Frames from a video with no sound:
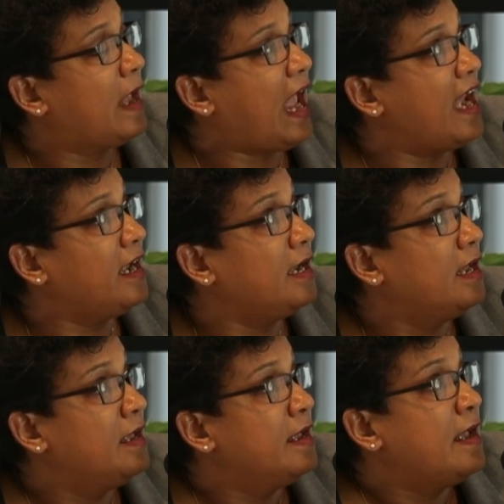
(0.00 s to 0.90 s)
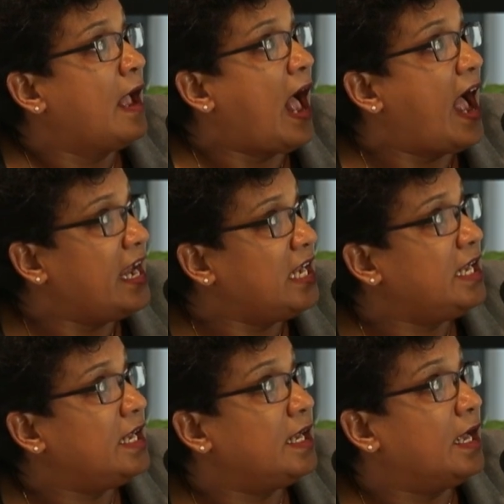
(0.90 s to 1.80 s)
And
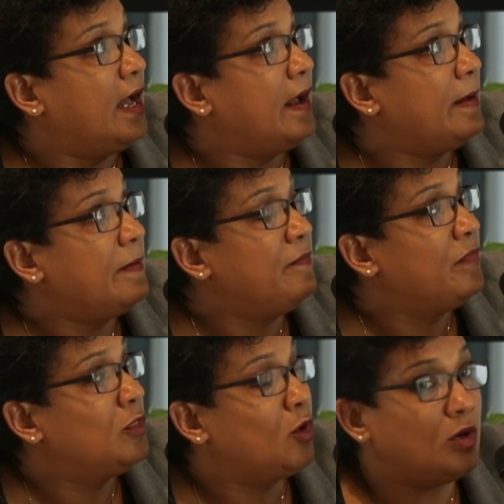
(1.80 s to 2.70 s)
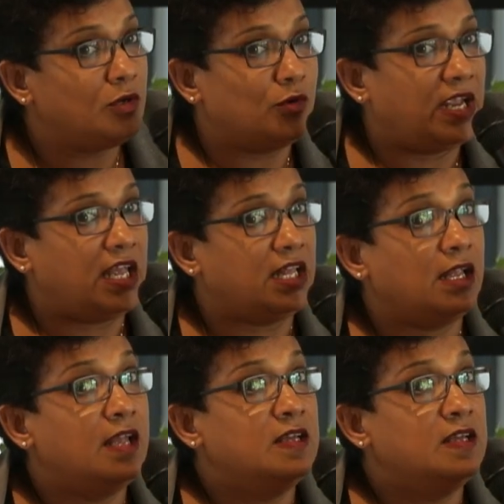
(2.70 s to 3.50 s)
I thought, okay,